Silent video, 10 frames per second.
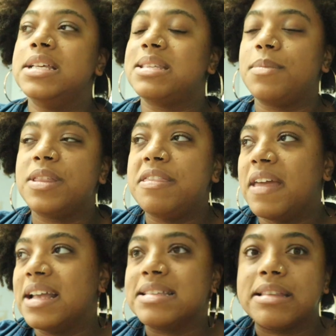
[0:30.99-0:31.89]
some of the
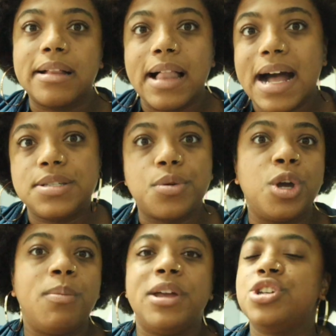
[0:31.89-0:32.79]
things in the
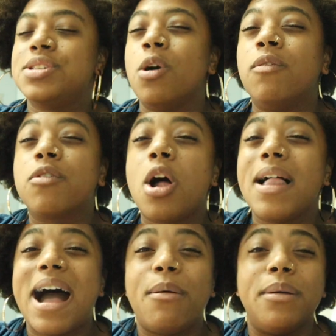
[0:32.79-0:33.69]
classroom, and just
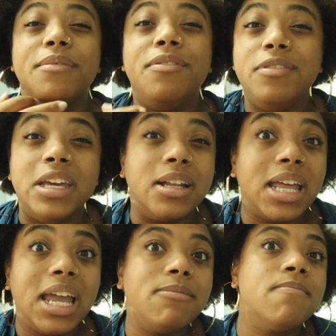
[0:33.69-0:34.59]
overall how I'm
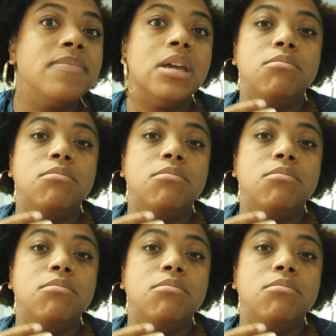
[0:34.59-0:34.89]
feeling